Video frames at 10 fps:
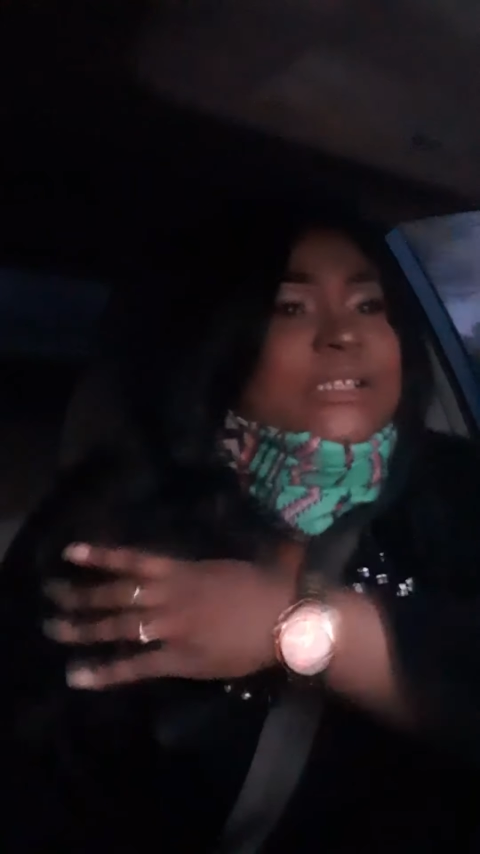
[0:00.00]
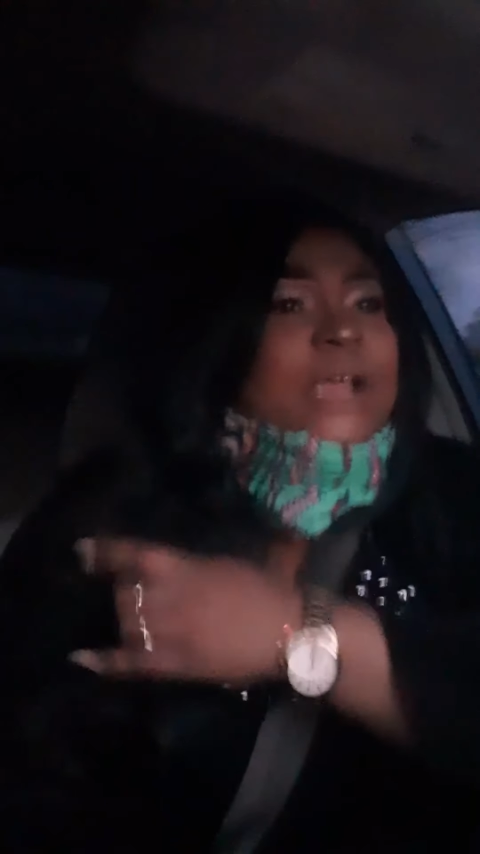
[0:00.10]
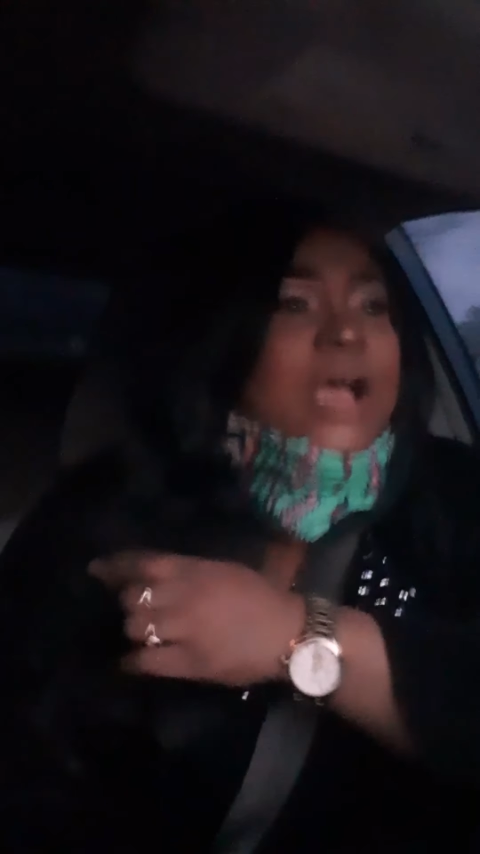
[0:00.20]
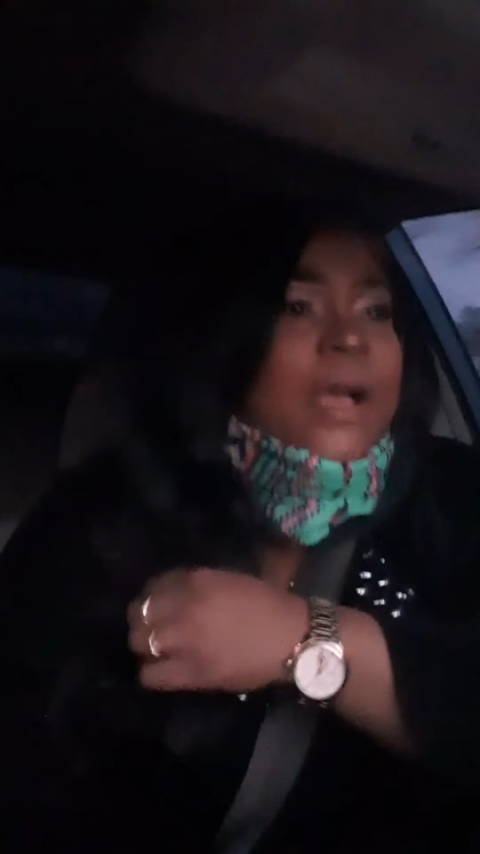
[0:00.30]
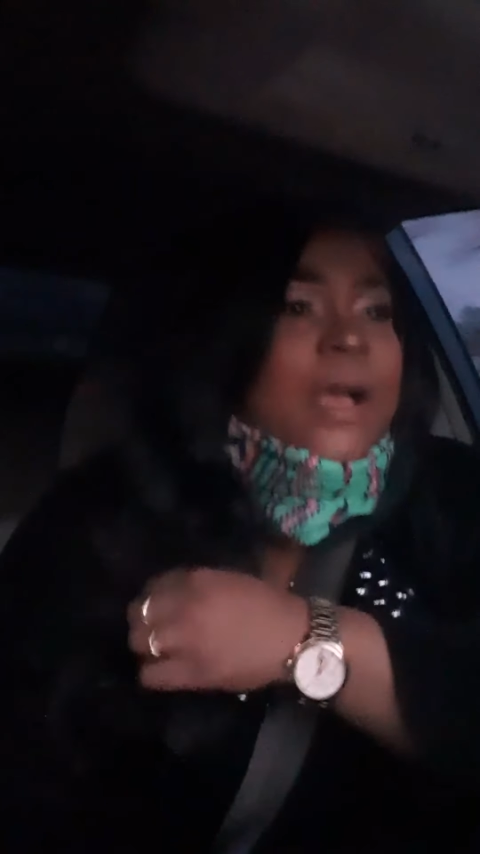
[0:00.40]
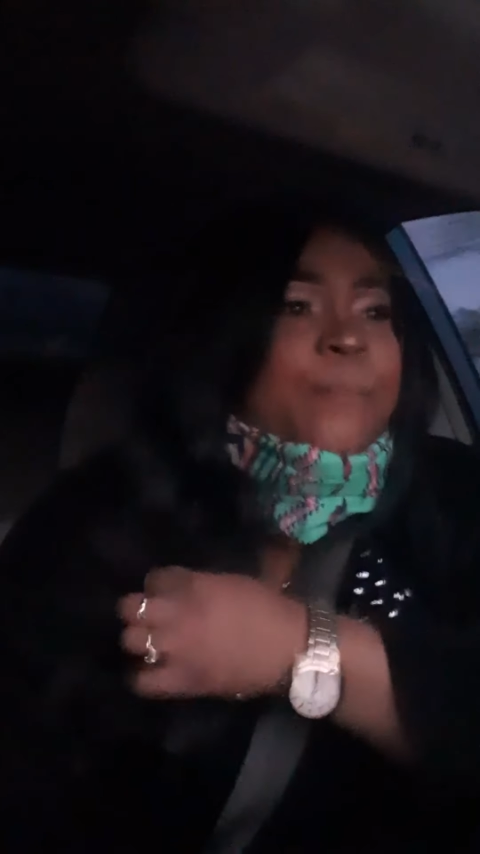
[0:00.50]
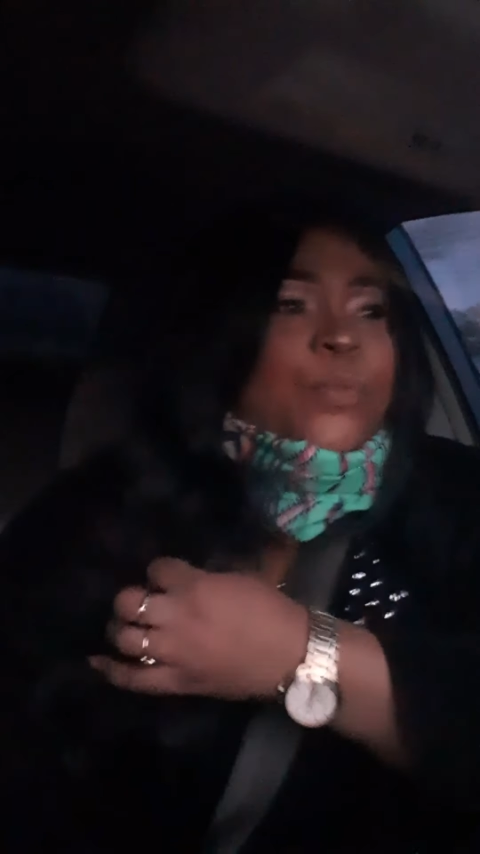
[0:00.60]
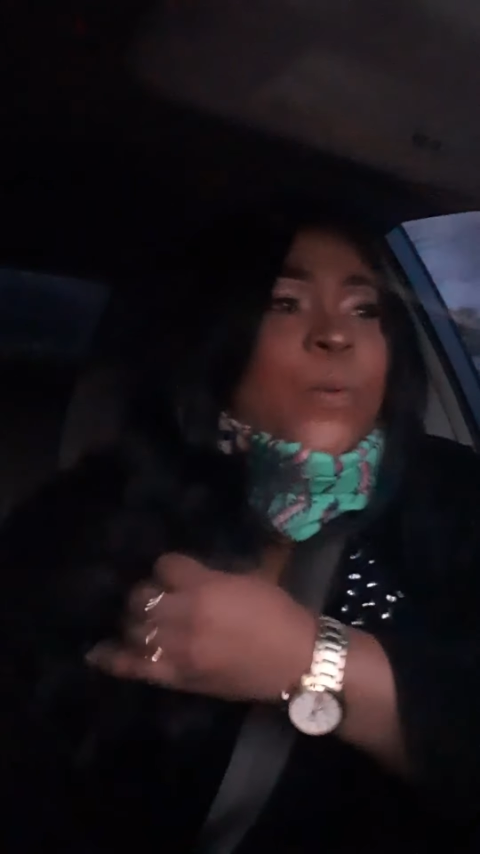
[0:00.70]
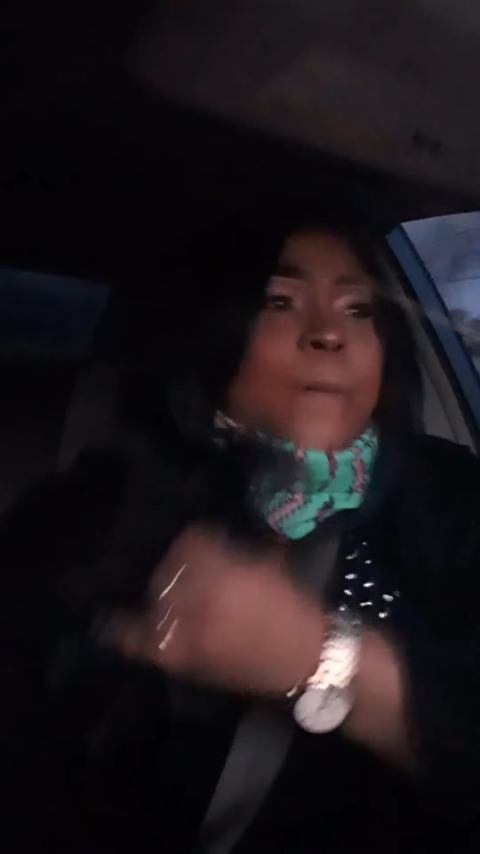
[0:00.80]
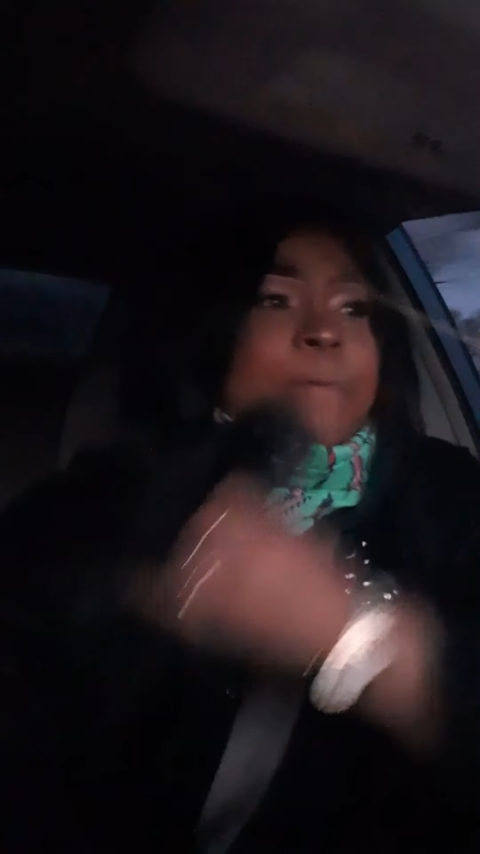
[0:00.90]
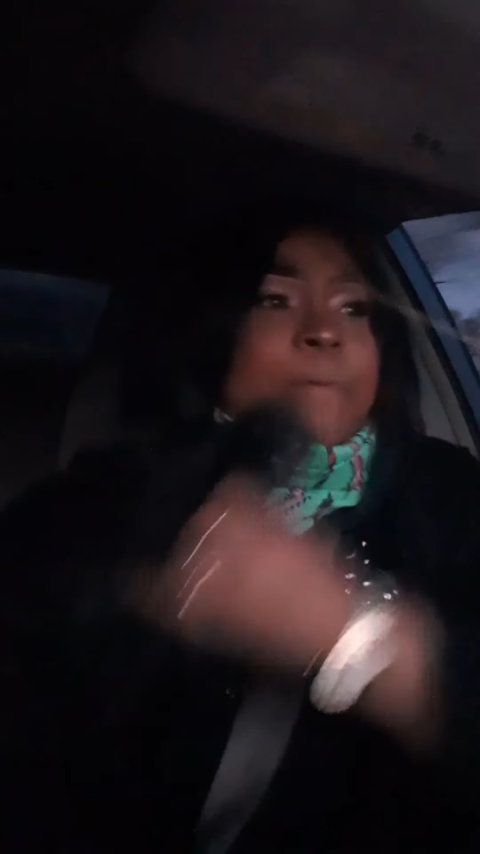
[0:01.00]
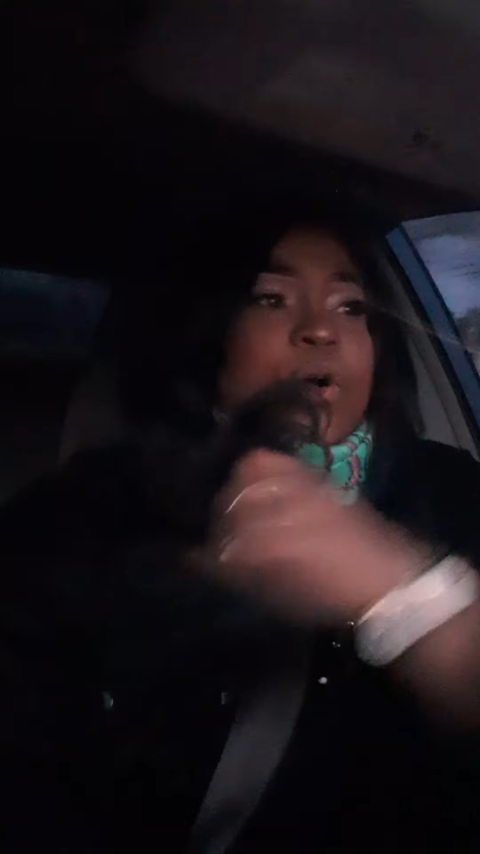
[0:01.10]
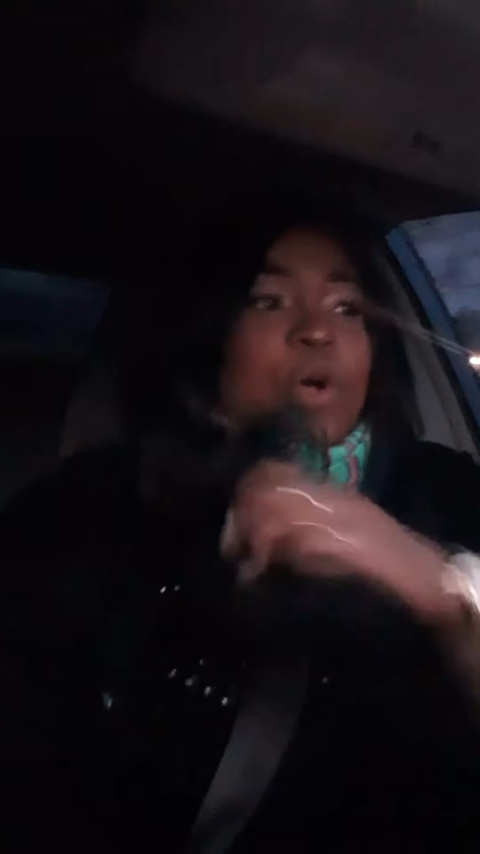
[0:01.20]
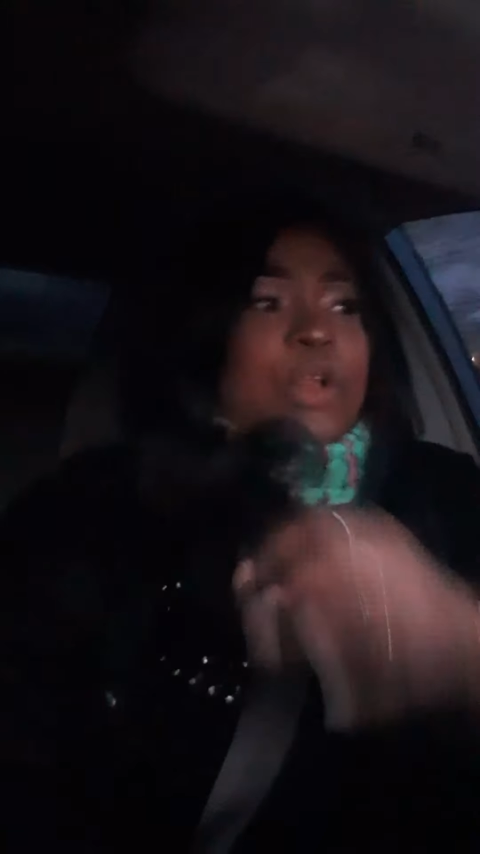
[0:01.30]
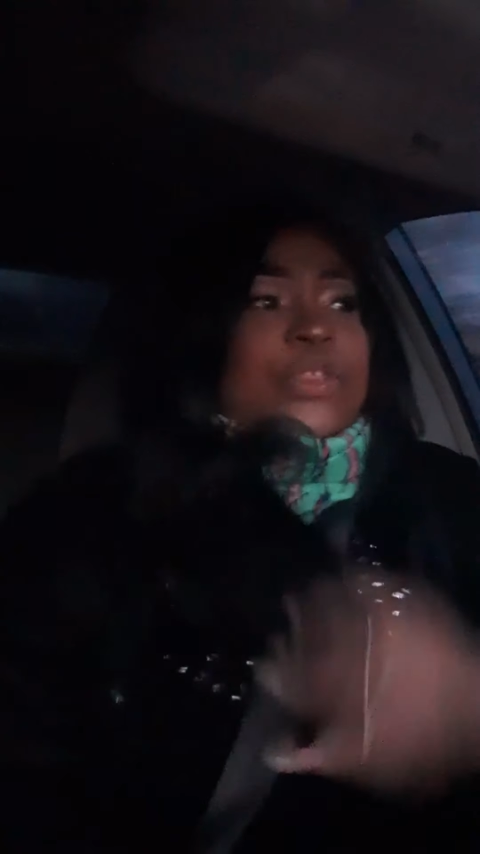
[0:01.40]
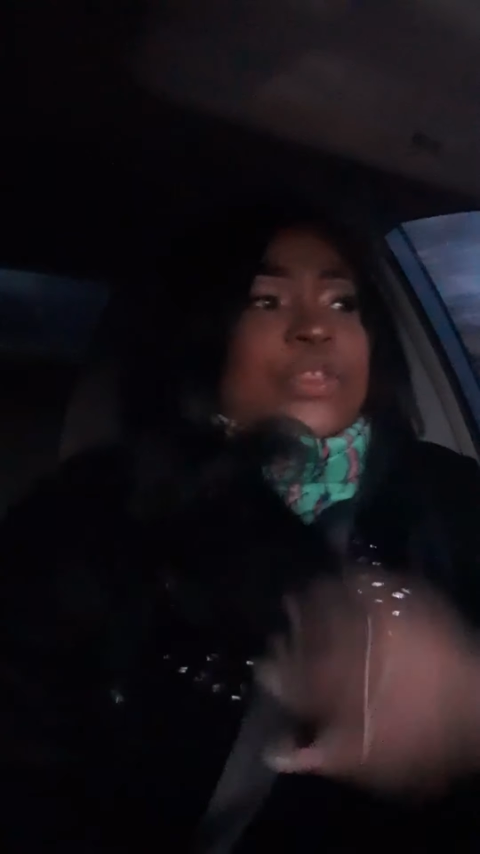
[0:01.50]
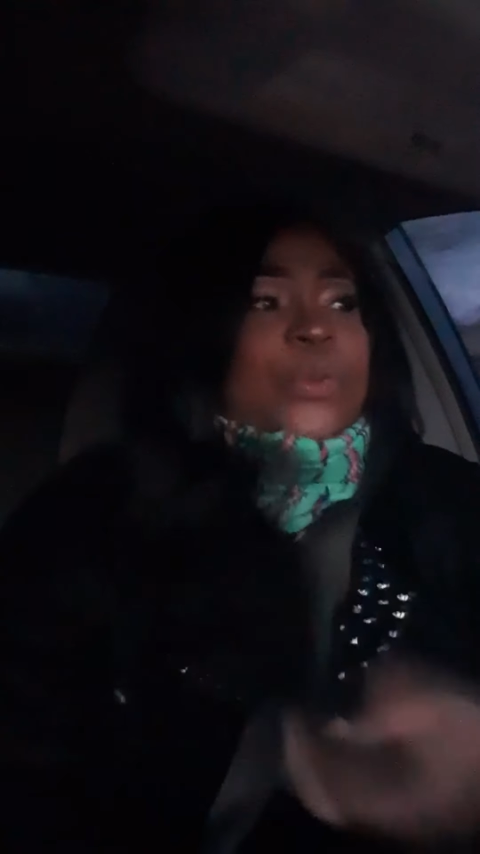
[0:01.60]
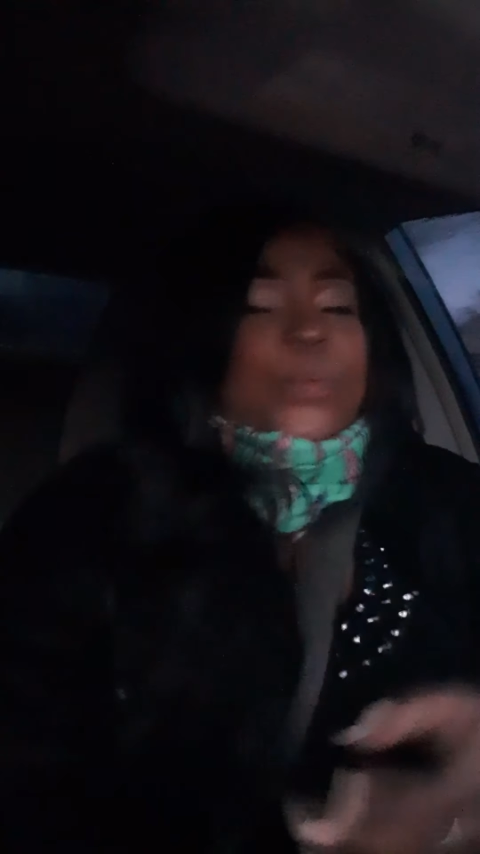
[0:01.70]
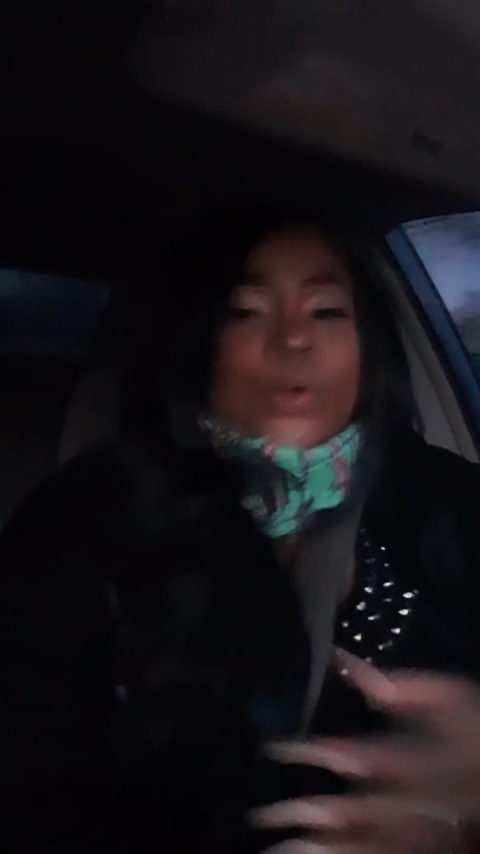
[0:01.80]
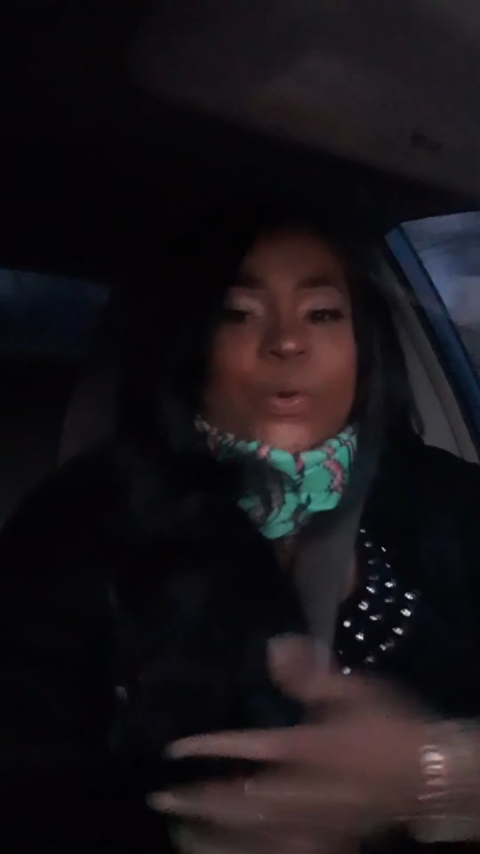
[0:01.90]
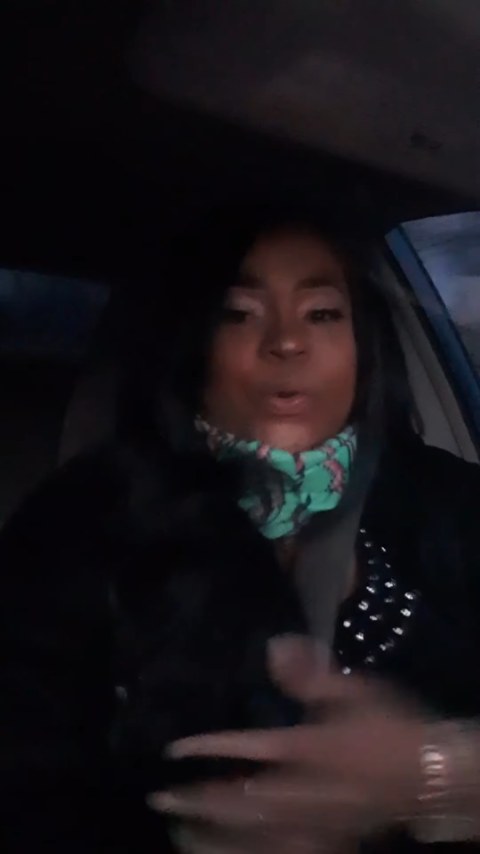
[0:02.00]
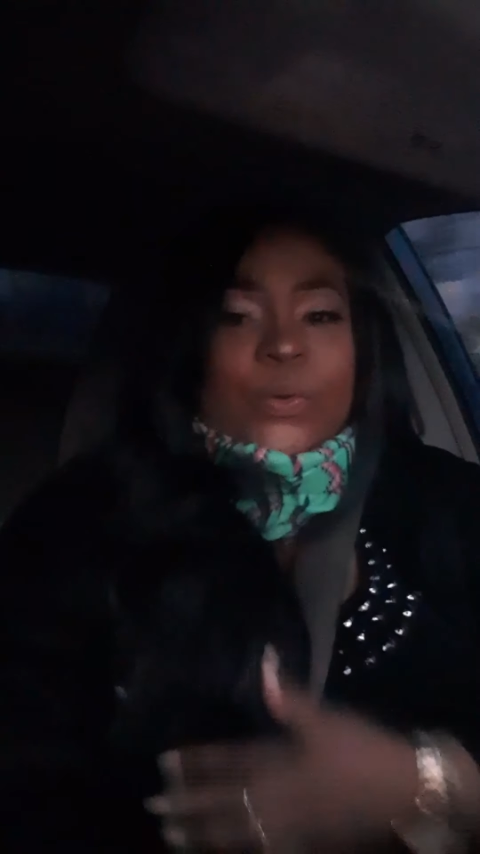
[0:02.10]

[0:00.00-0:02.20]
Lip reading: come through, pull through.